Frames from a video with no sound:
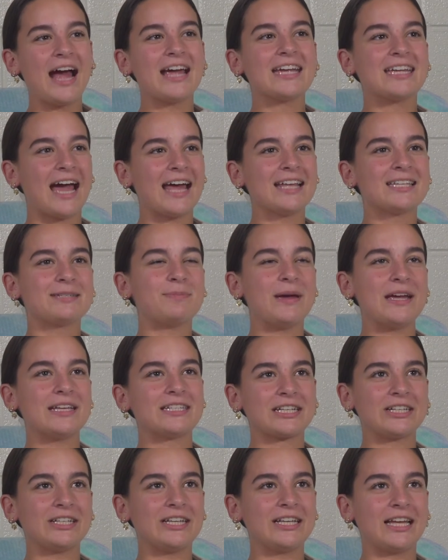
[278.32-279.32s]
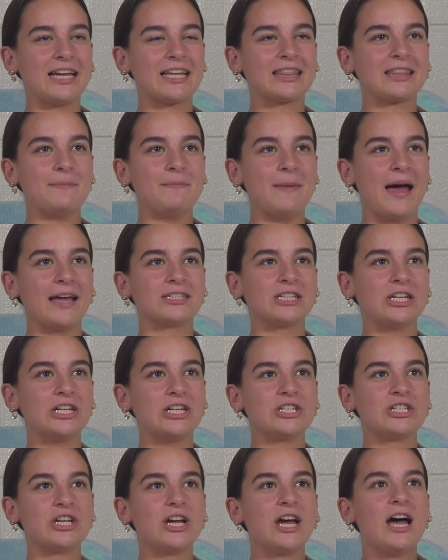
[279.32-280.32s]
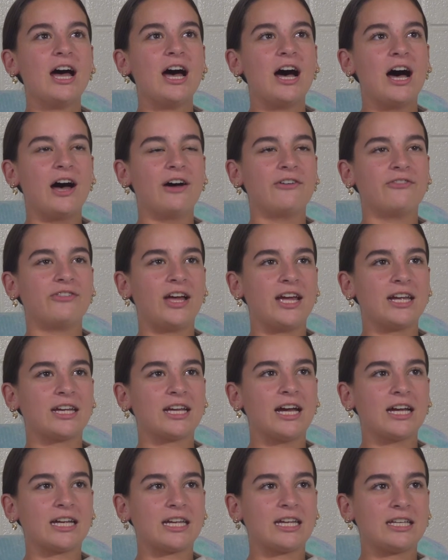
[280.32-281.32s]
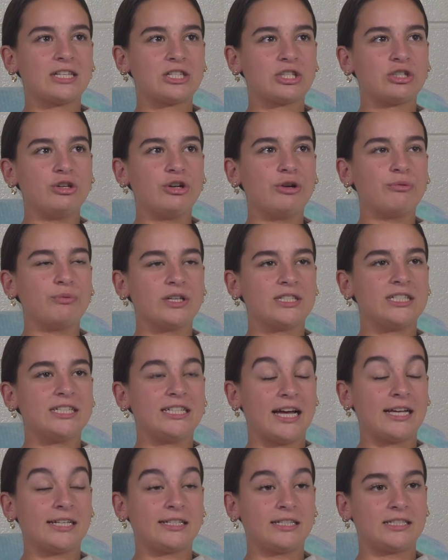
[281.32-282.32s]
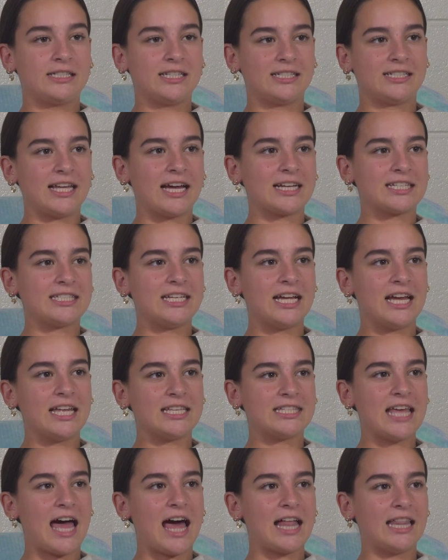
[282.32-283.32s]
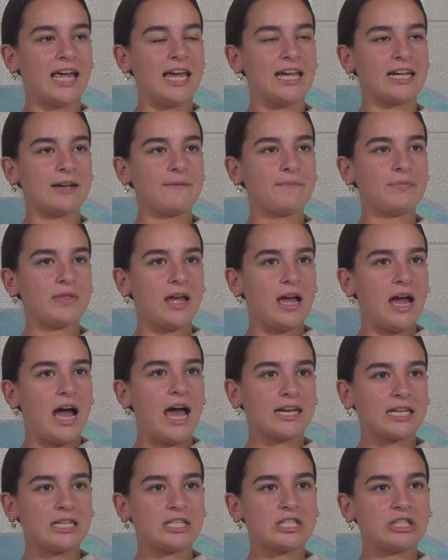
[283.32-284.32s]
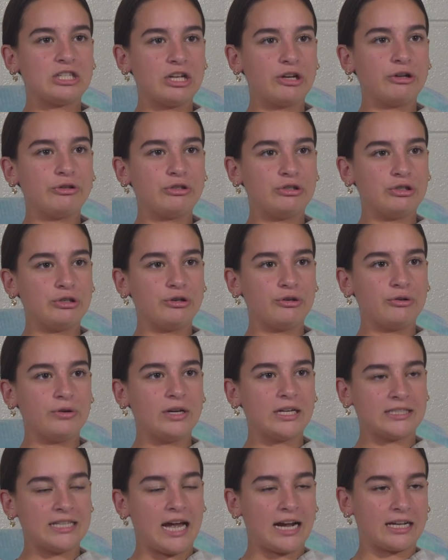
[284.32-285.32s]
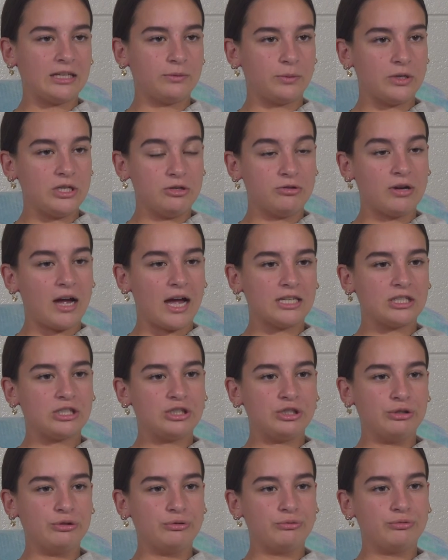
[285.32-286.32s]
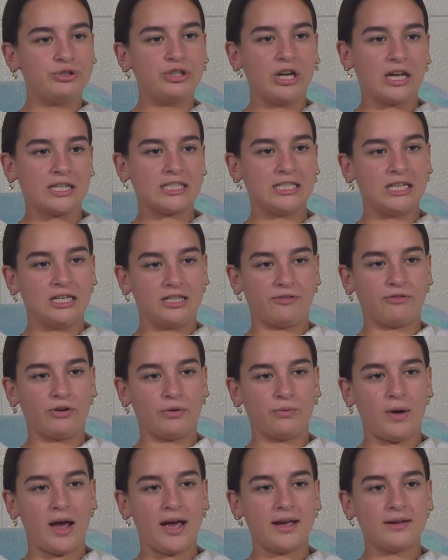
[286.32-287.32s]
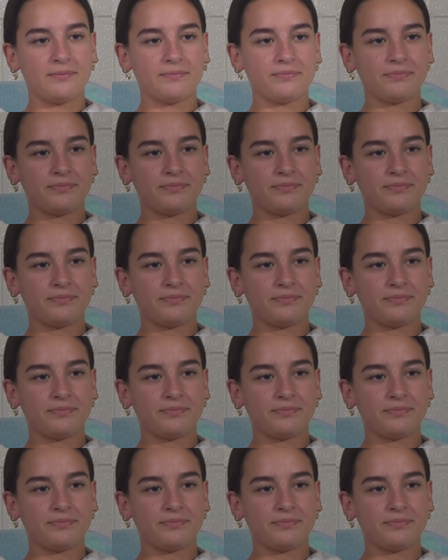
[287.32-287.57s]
I guess basically like the message of like a student with dyslexia is that like I can still do exactly what you guys do, just in a different way.